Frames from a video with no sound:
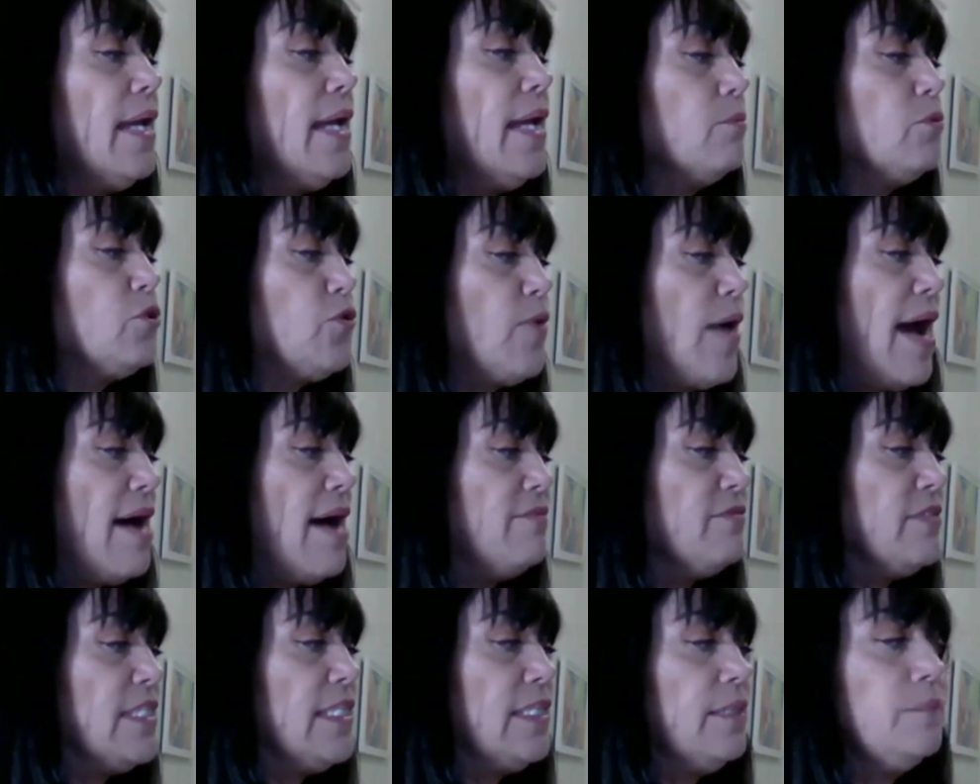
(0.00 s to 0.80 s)
am
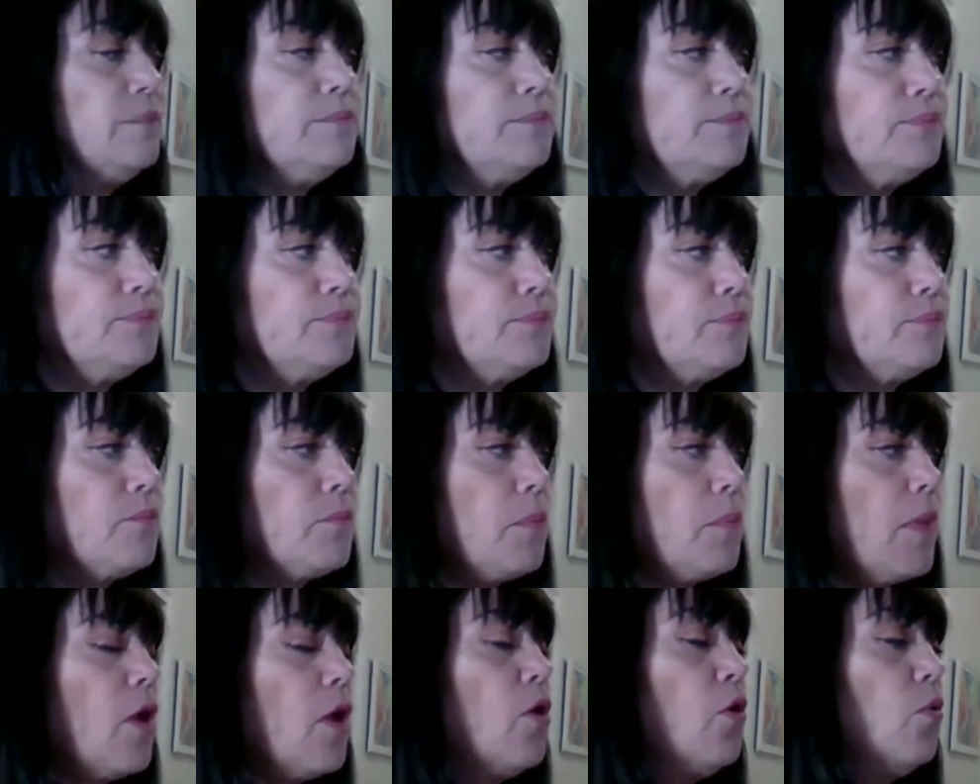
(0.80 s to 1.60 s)
drafting,
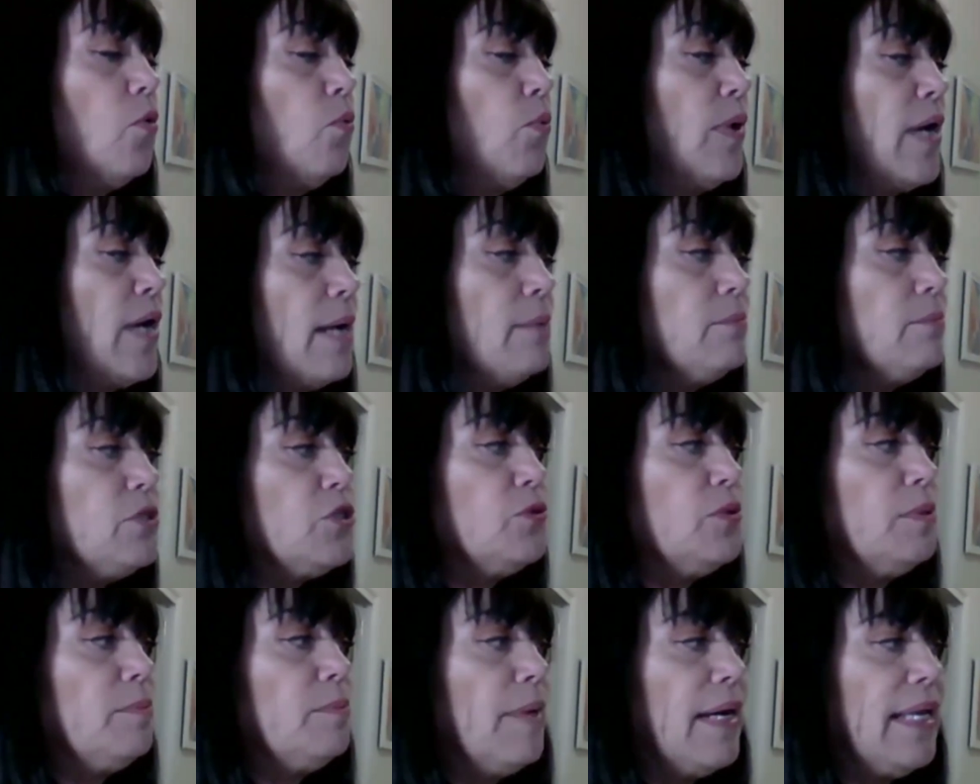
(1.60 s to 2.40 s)
or when I'm
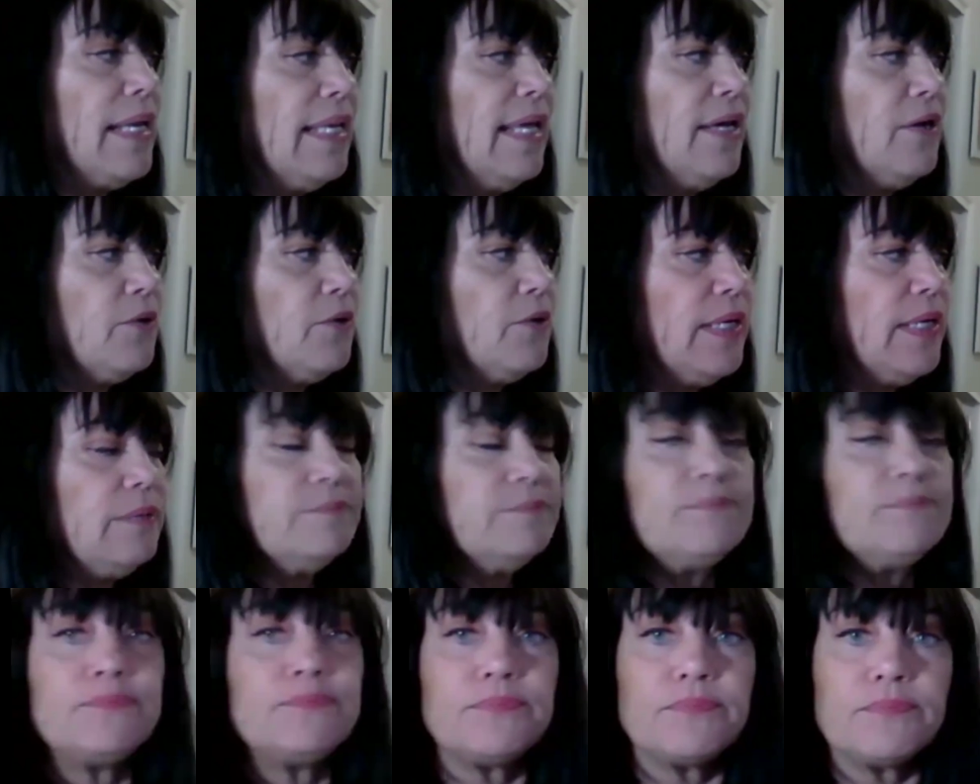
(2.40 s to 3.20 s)
doing my lettering,
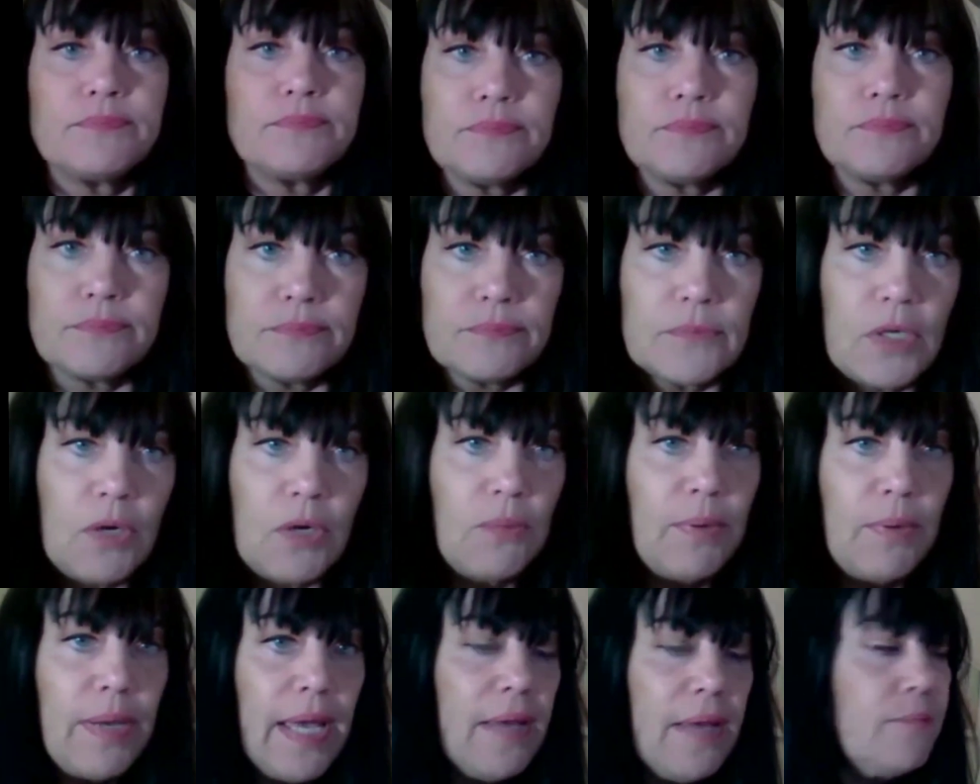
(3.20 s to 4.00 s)

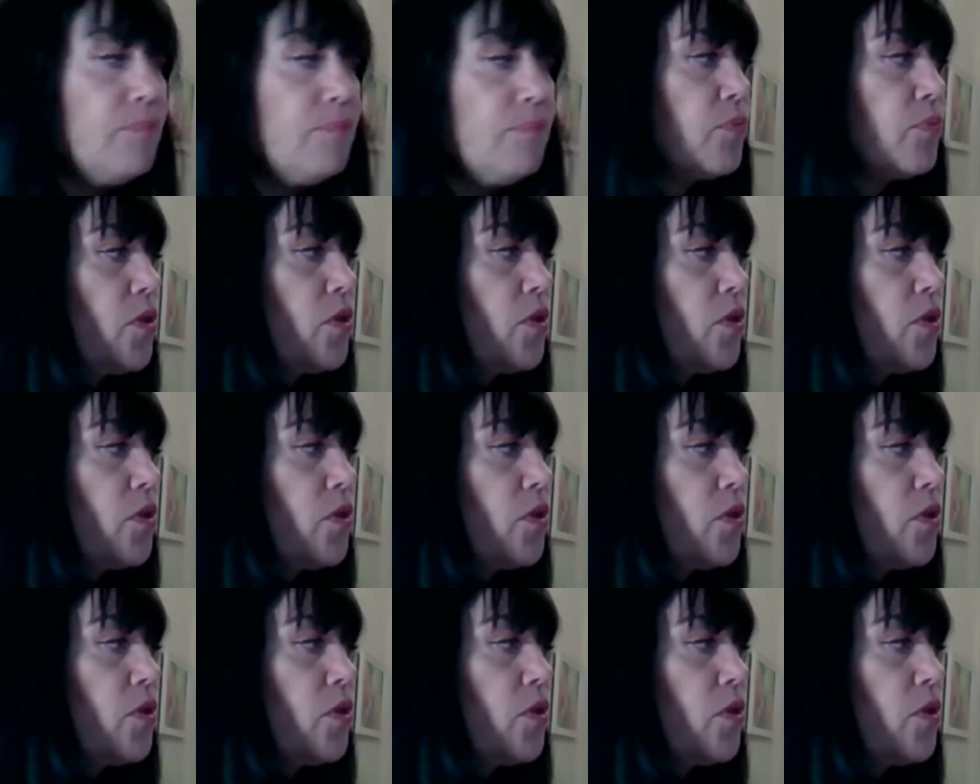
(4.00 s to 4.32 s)
okay,